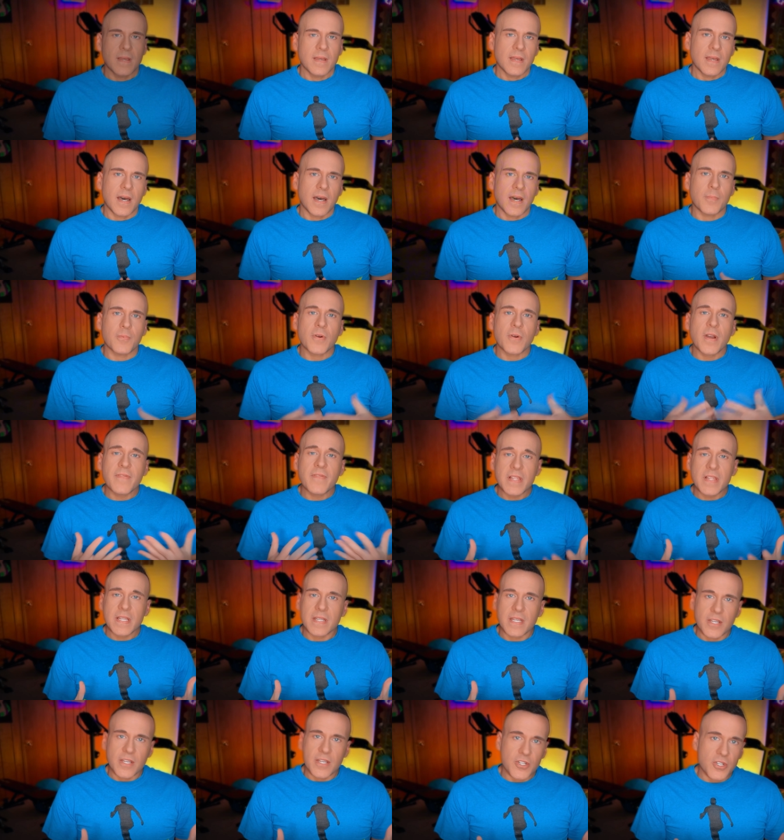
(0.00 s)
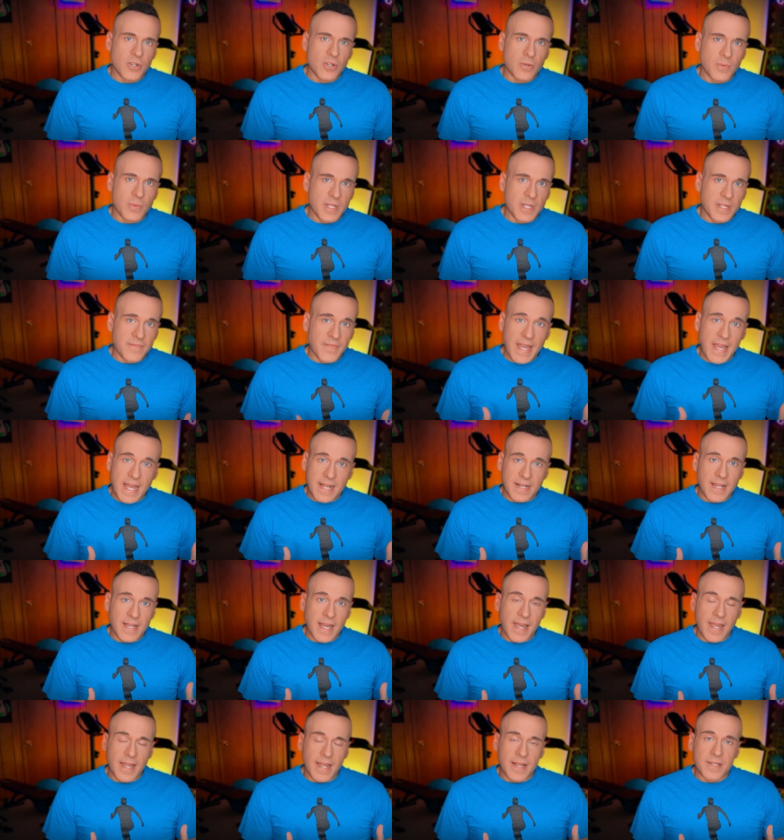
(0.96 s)
A prevalent issue with fad
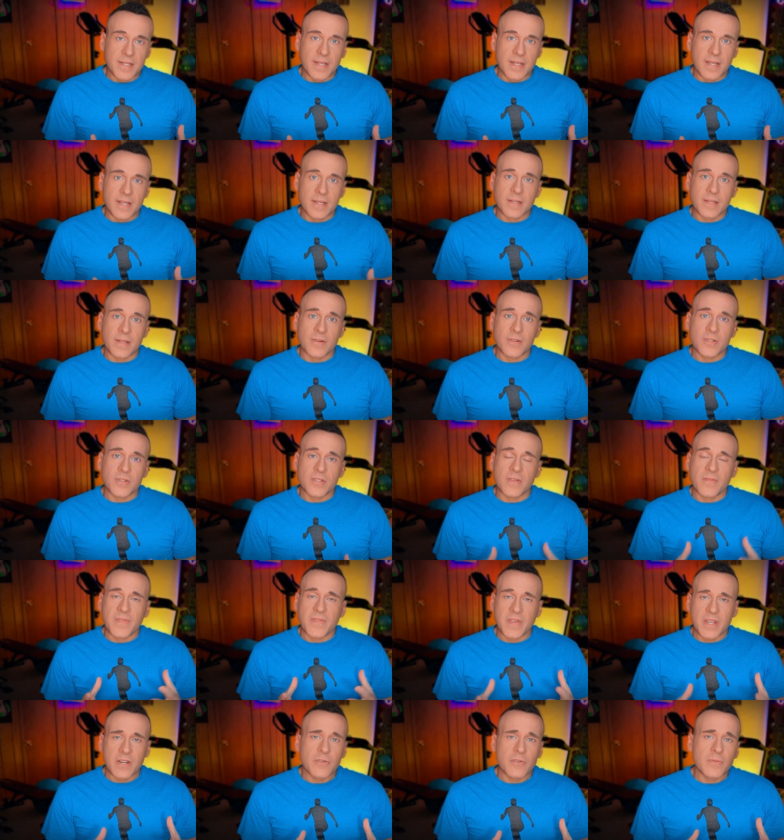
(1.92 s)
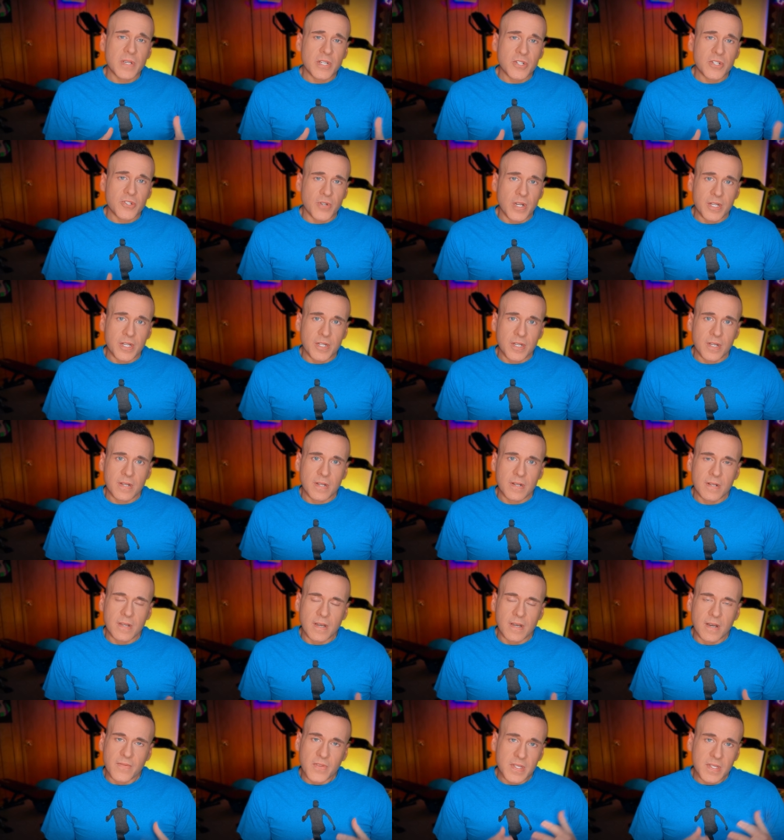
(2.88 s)
diets is their severe restriction
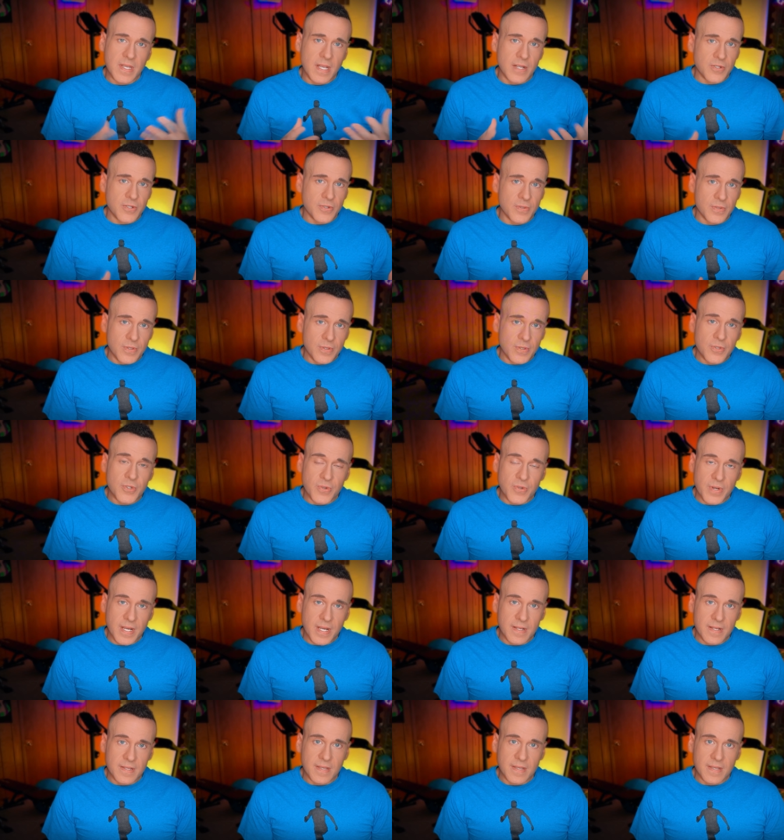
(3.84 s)
of essential nutrients